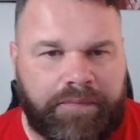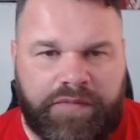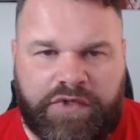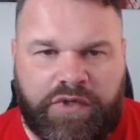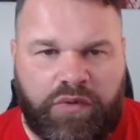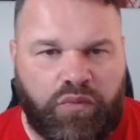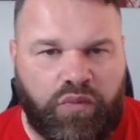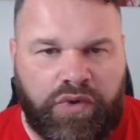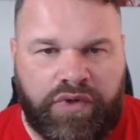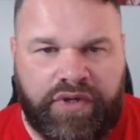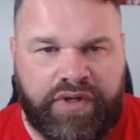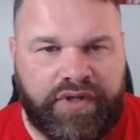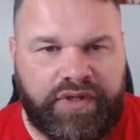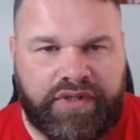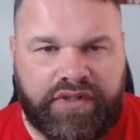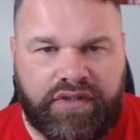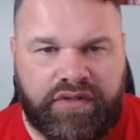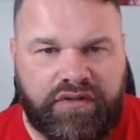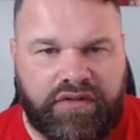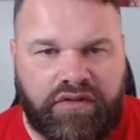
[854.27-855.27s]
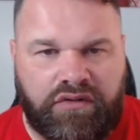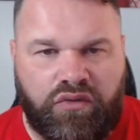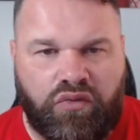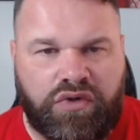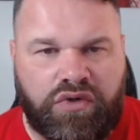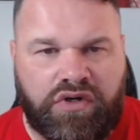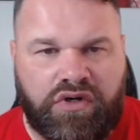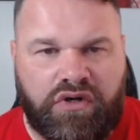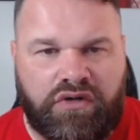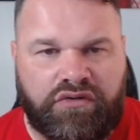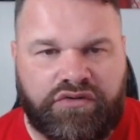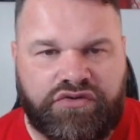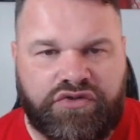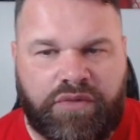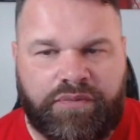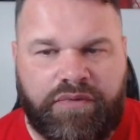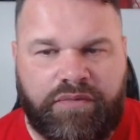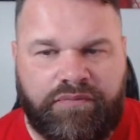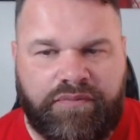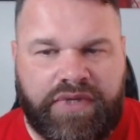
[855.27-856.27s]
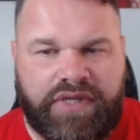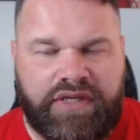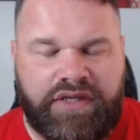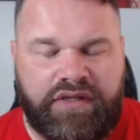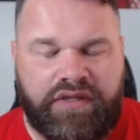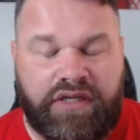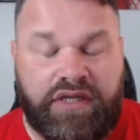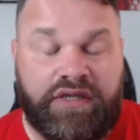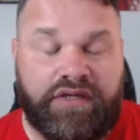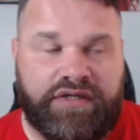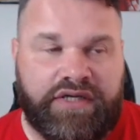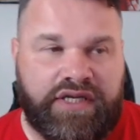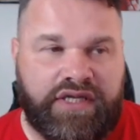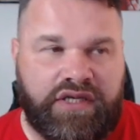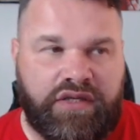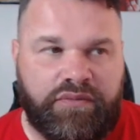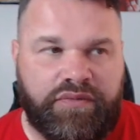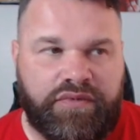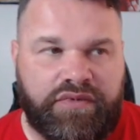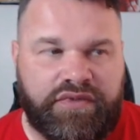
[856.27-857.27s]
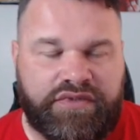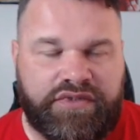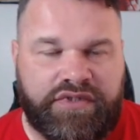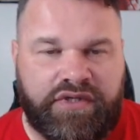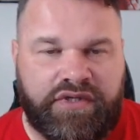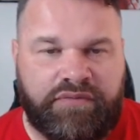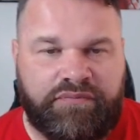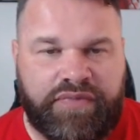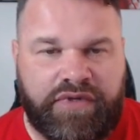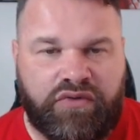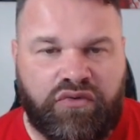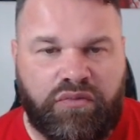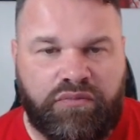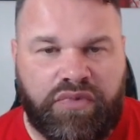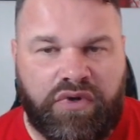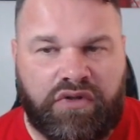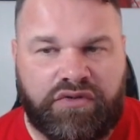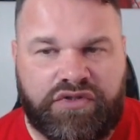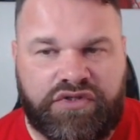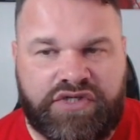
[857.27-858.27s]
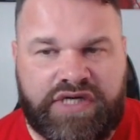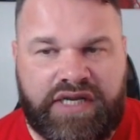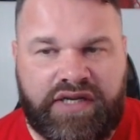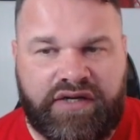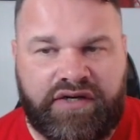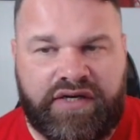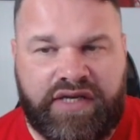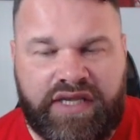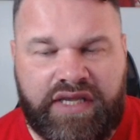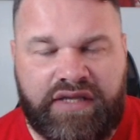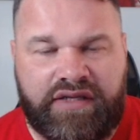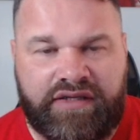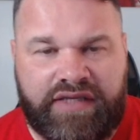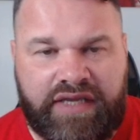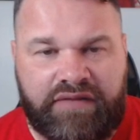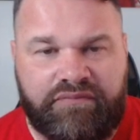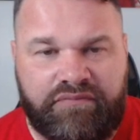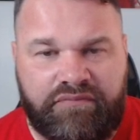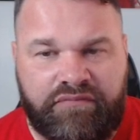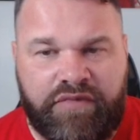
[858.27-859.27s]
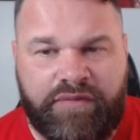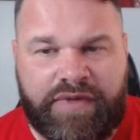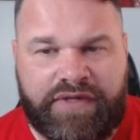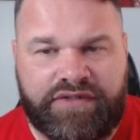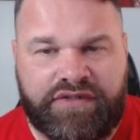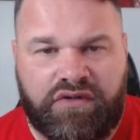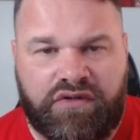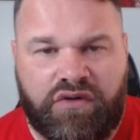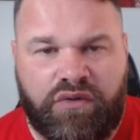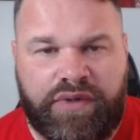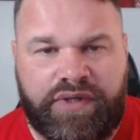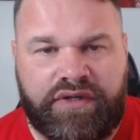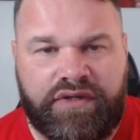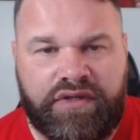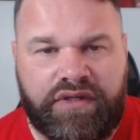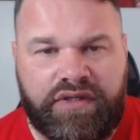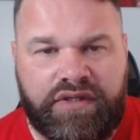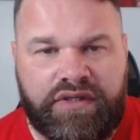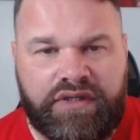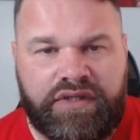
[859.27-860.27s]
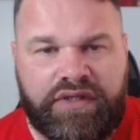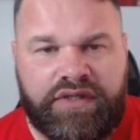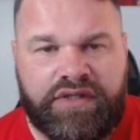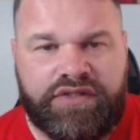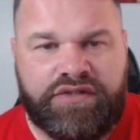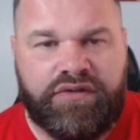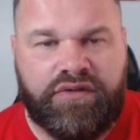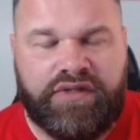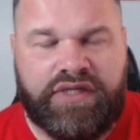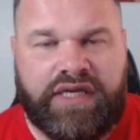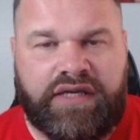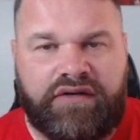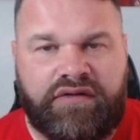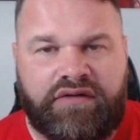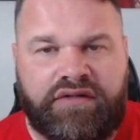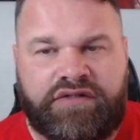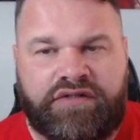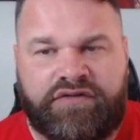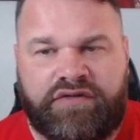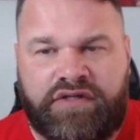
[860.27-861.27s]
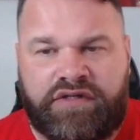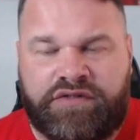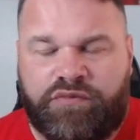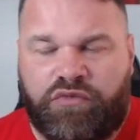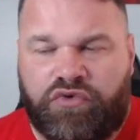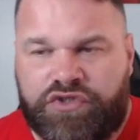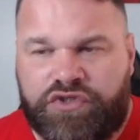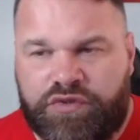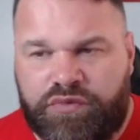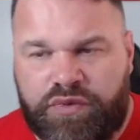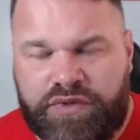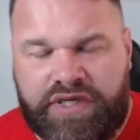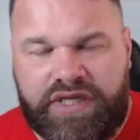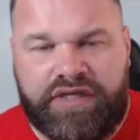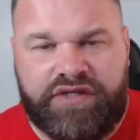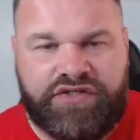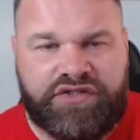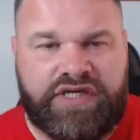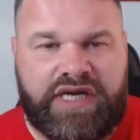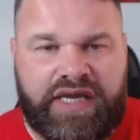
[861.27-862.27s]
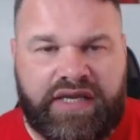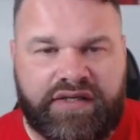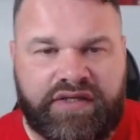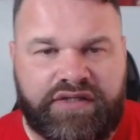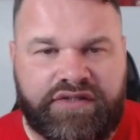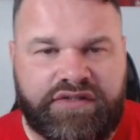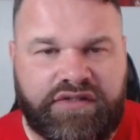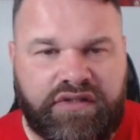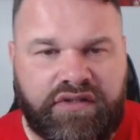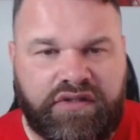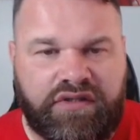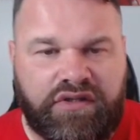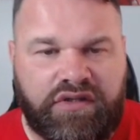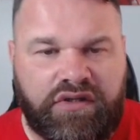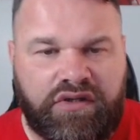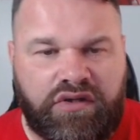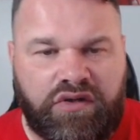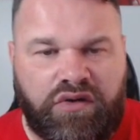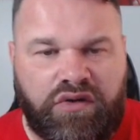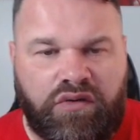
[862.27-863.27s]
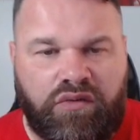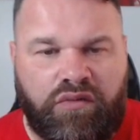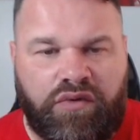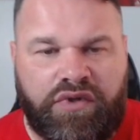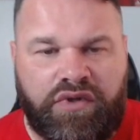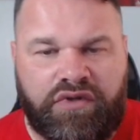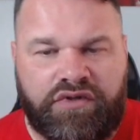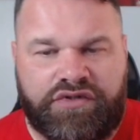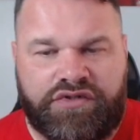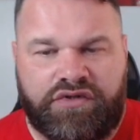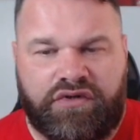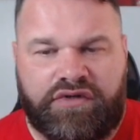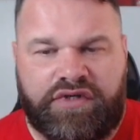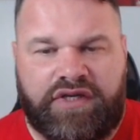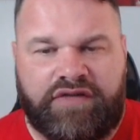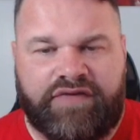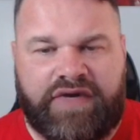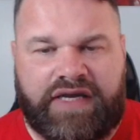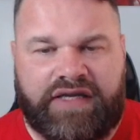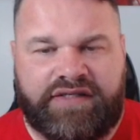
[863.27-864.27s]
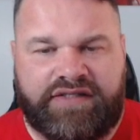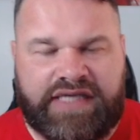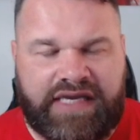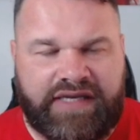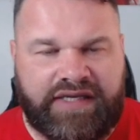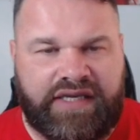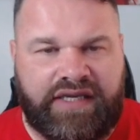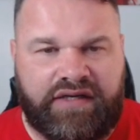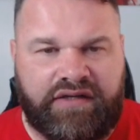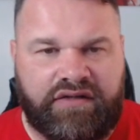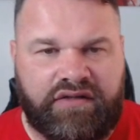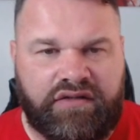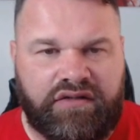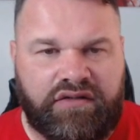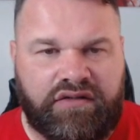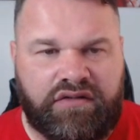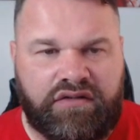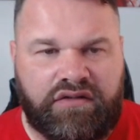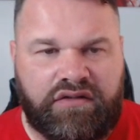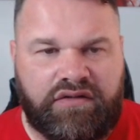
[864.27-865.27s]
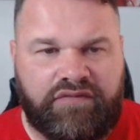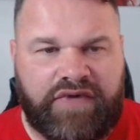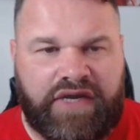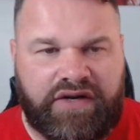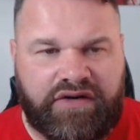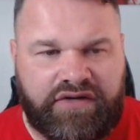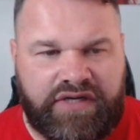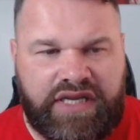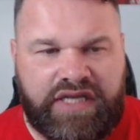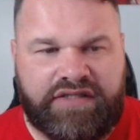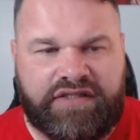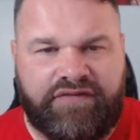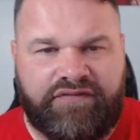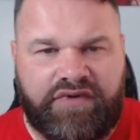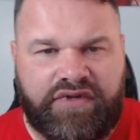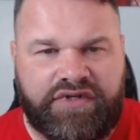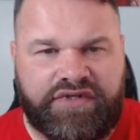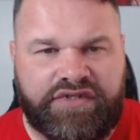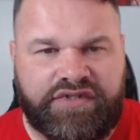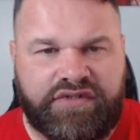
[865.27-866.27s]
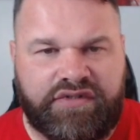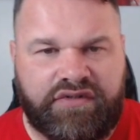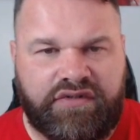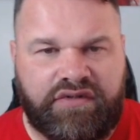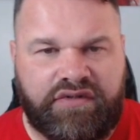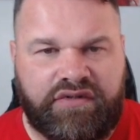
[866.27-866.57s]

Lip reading: didn't work. Luke O'Connell's dropping deep to pick up ball to try and create and get momentum going. So again, as much as we need strikers, we also need that attacking, that creativeness